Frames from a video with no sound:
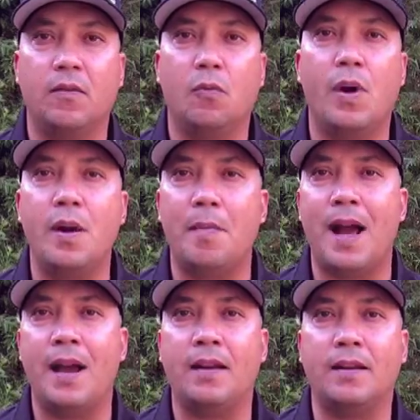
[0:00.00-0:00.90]
One of
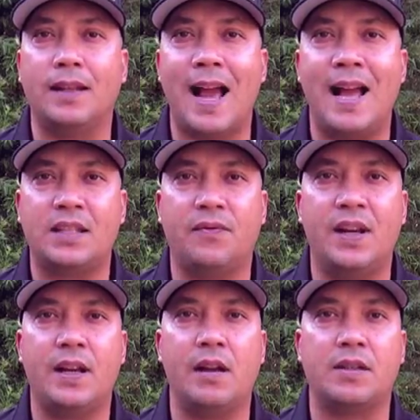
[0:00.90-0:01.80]
my last
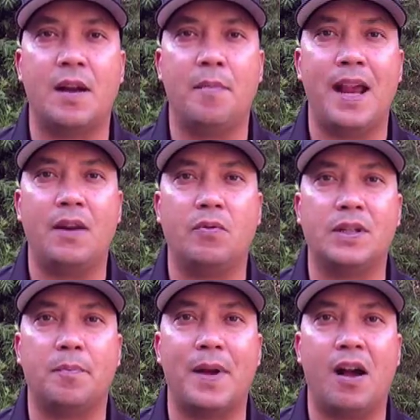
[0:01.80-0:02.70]
videos I made
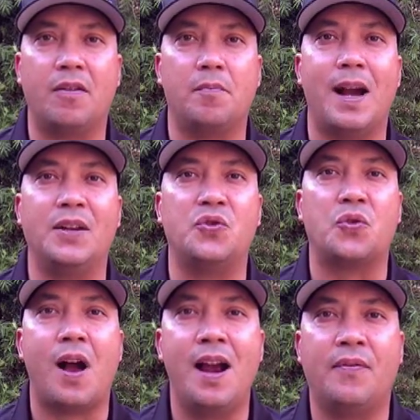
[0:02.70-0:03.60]
was about my
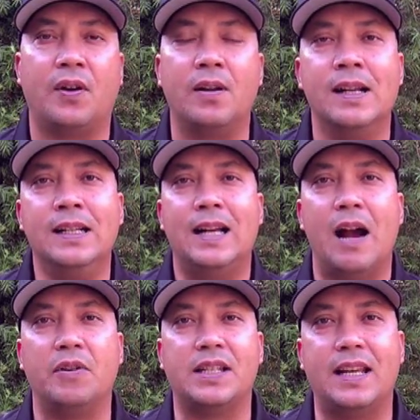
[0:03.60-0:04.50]
driver.
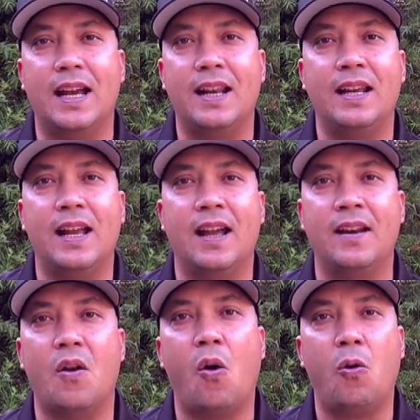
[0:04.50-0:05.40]
I was getting
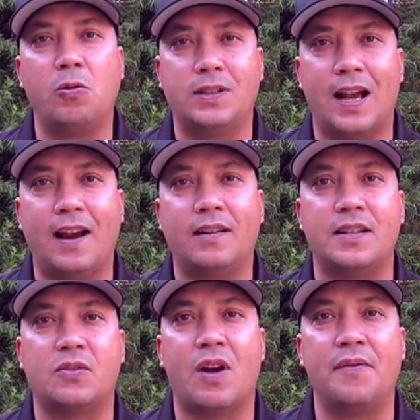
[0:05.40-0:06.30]
an old
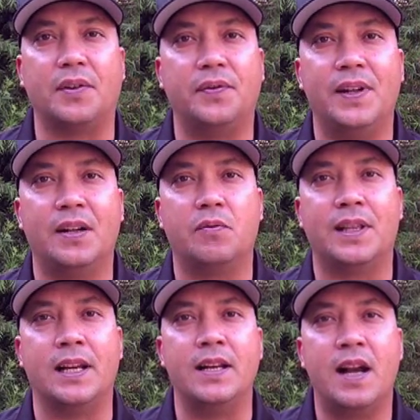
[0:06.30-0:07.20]
Titleist driver fitted
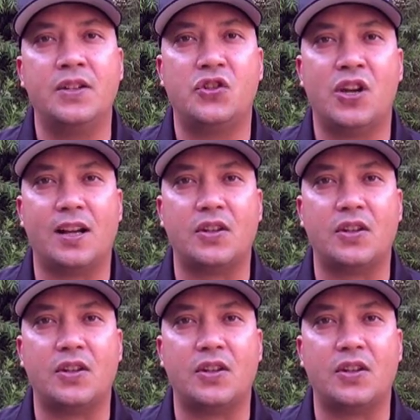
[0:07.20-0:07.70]
with a nunchuck